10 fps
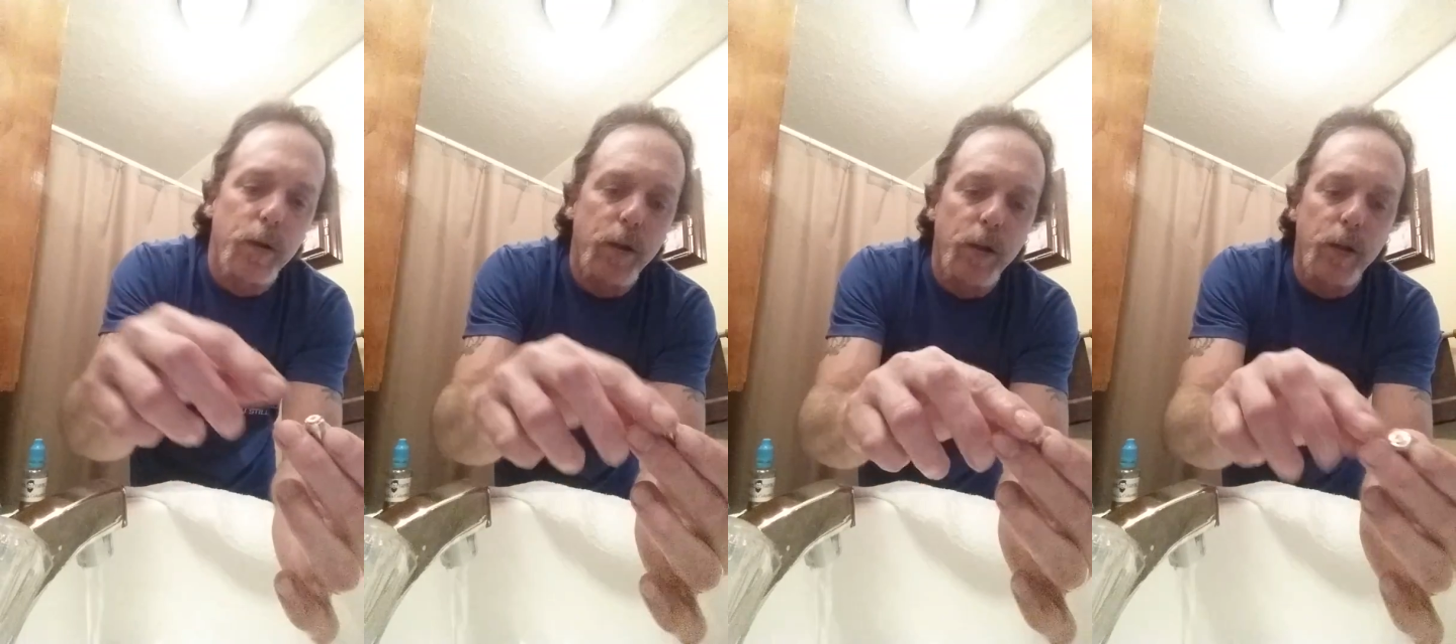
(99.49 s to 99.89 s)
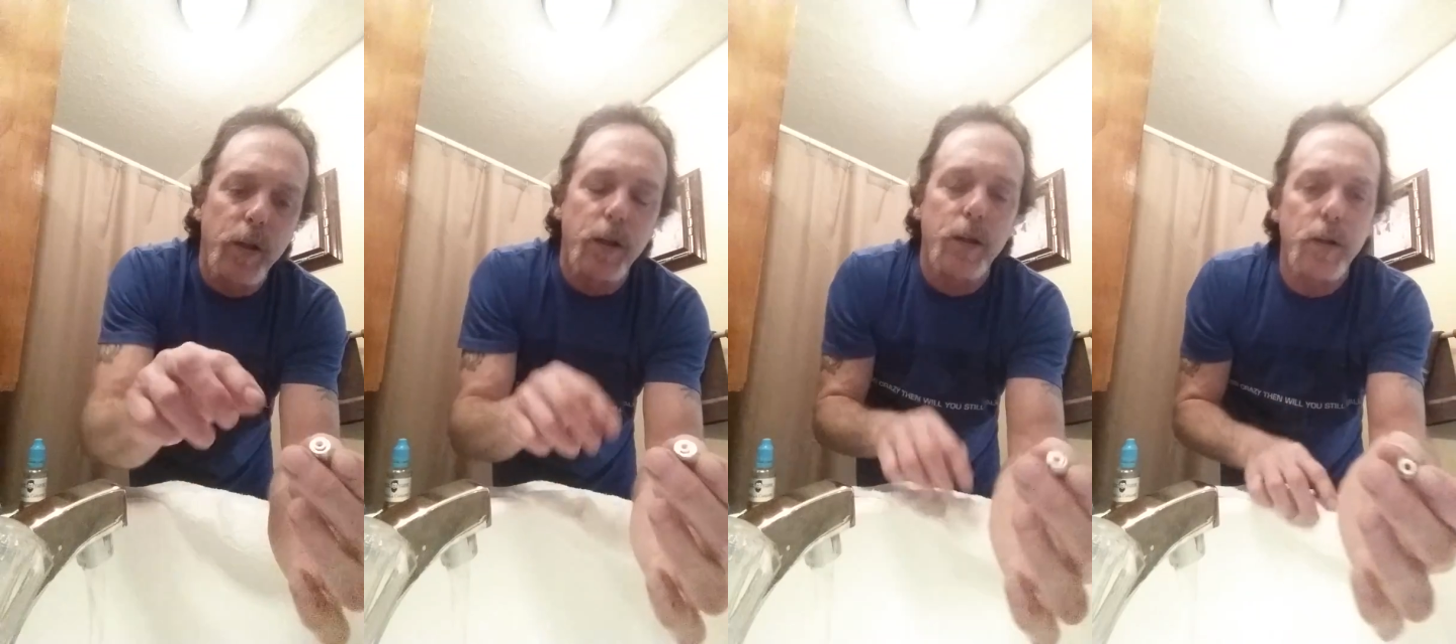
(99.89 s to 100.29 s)
and
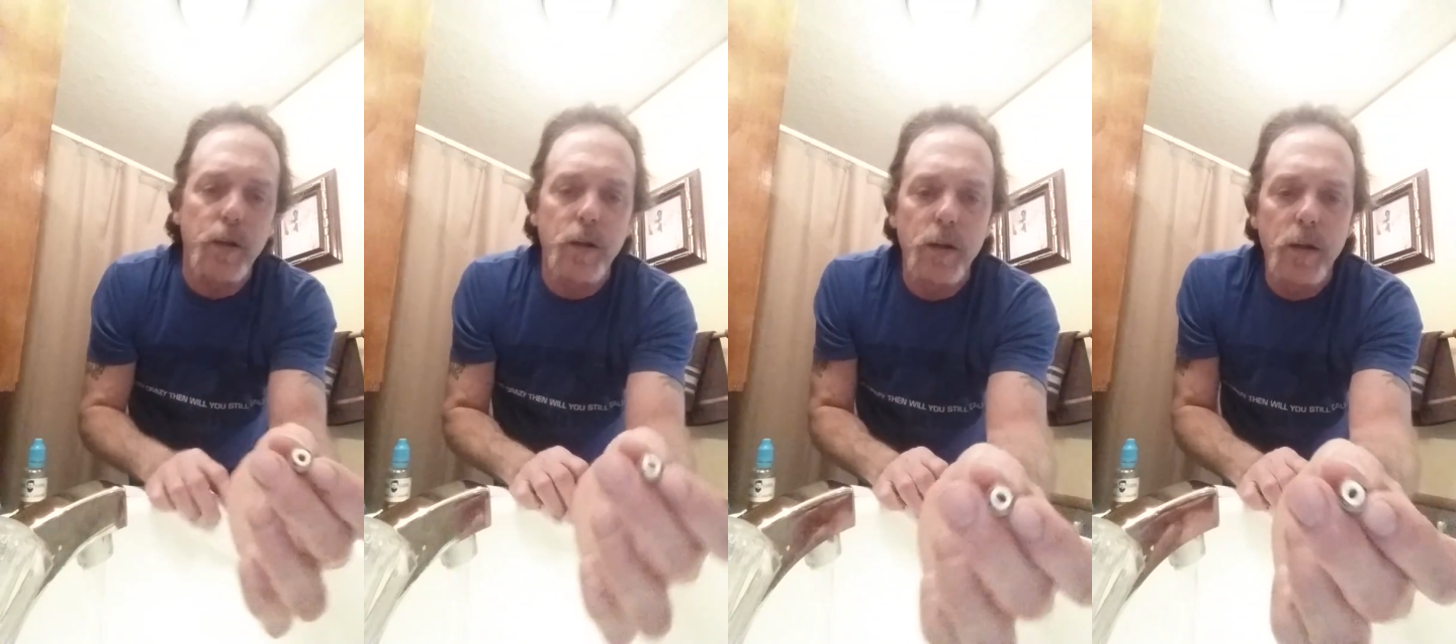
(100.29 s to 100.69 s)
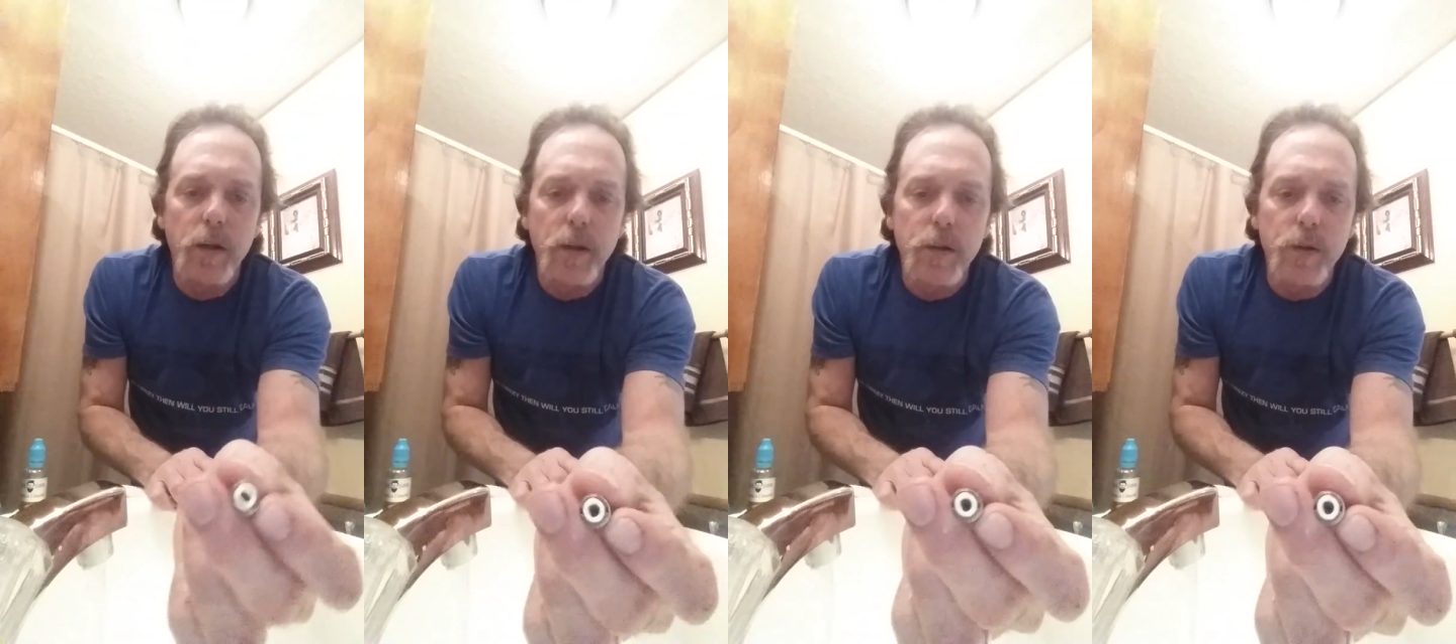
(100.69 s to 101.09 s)
then
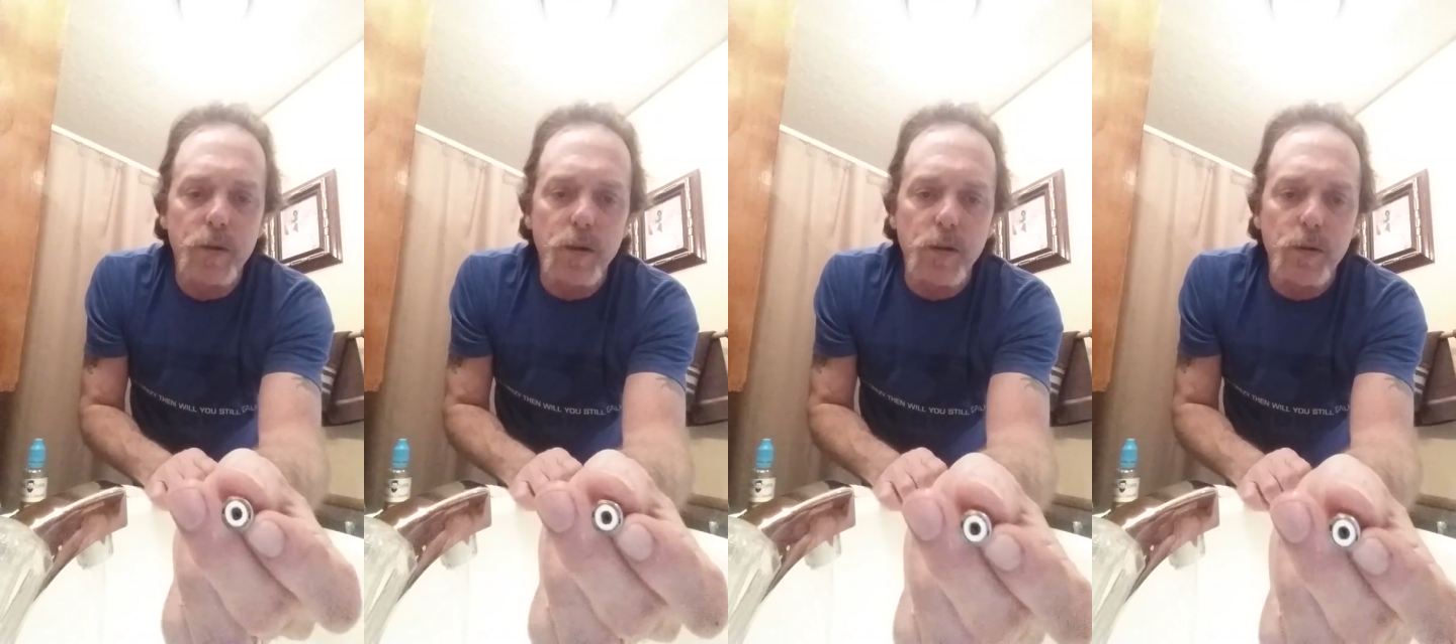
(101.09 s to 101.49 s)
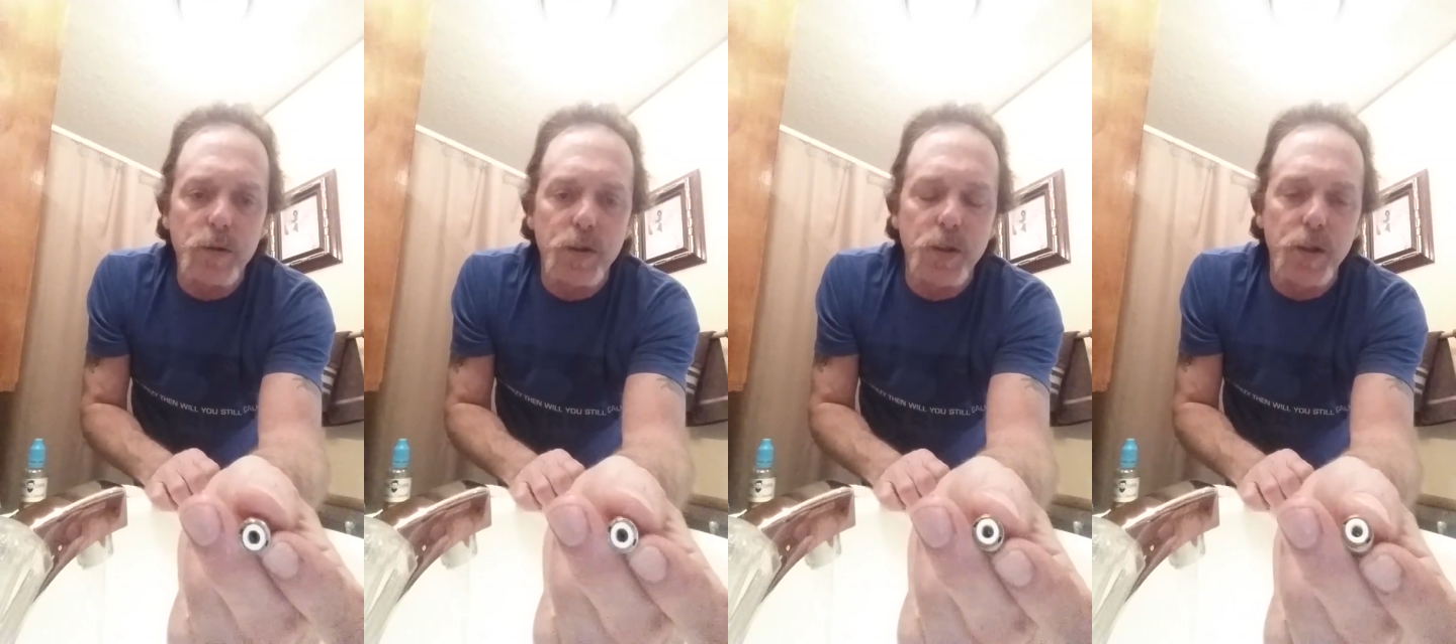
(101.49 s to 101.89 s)
there's a little
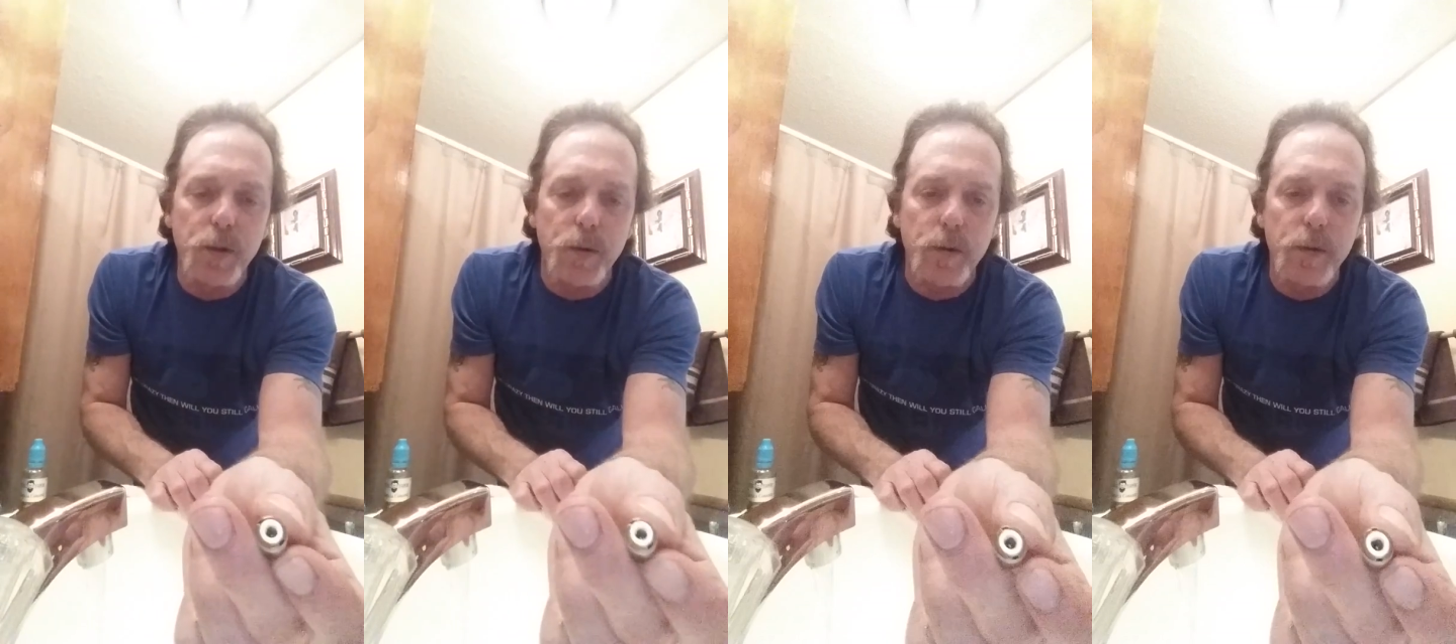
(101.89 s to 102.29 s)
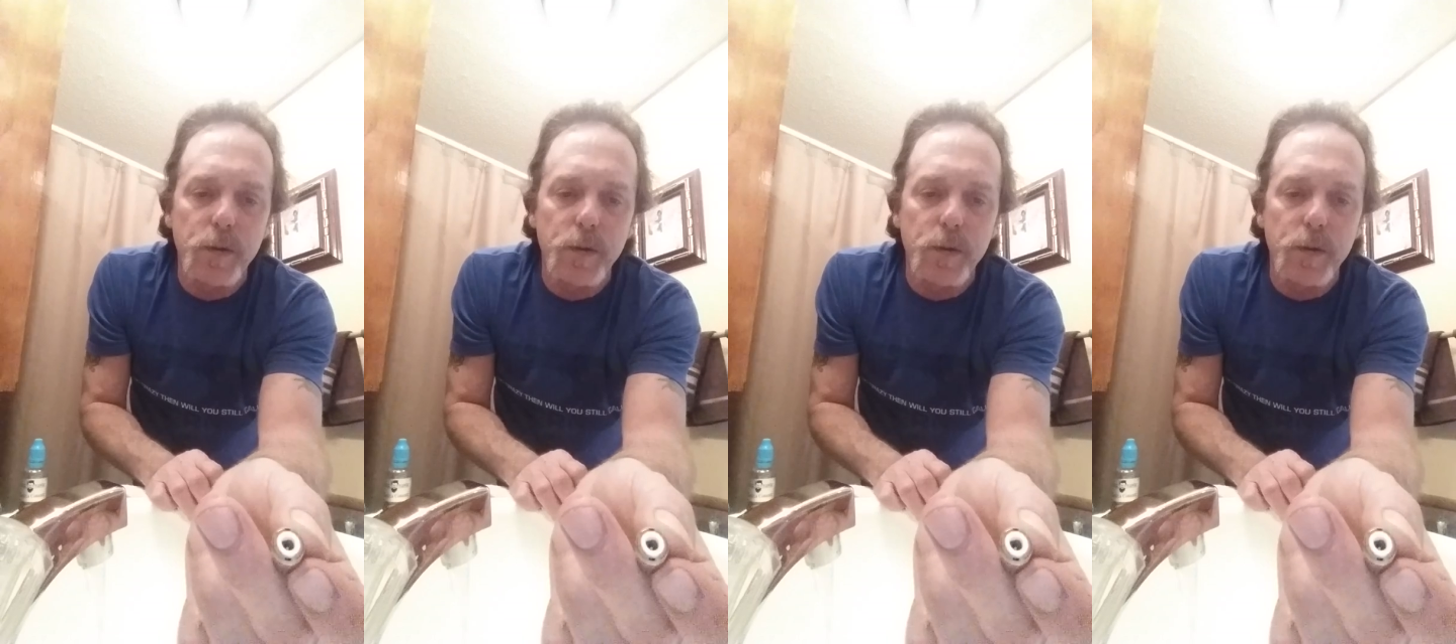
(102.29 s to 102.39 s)
seal,